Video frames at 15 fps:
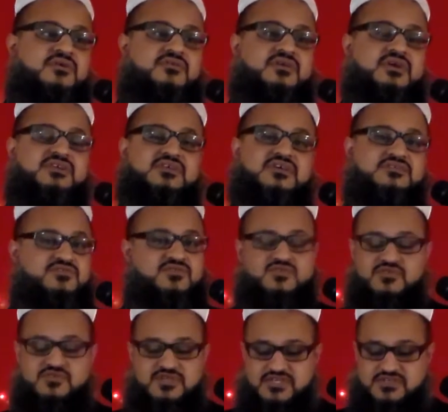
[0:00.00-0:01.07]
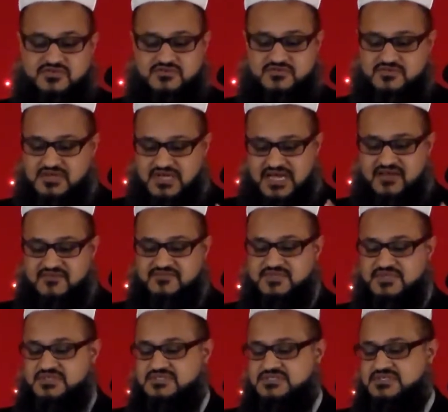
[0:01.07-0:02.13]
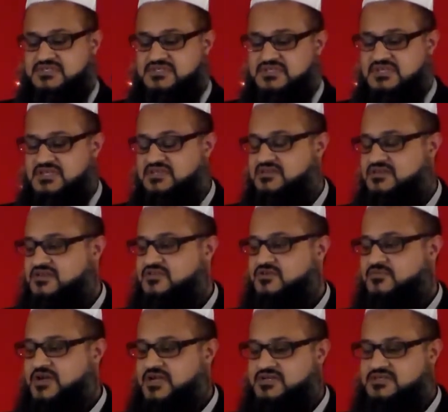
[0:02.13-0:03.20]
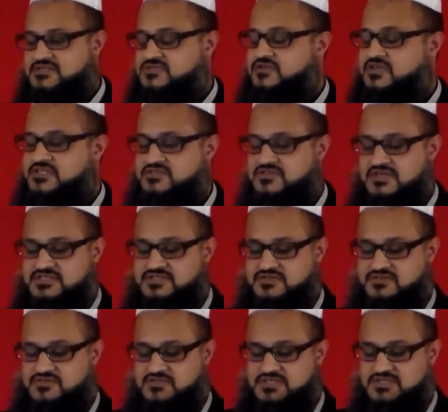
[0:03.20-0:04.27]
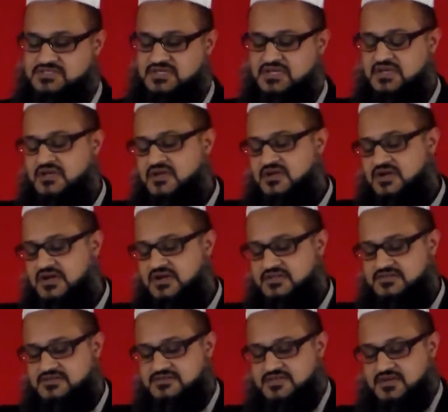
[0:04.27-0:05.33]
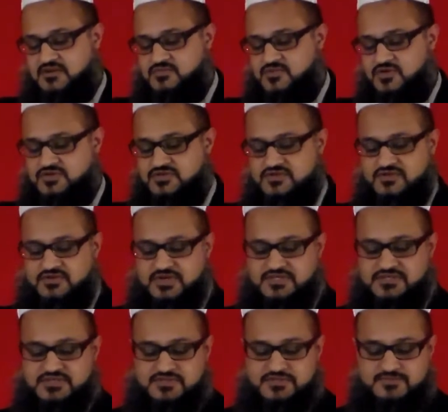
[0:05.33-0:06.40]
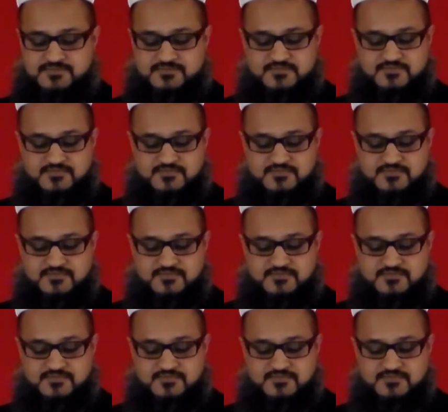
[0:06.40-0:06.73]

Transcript: Right? And so you need to have this in your mind as you listen to these ahadith that I'm going to narrate to you.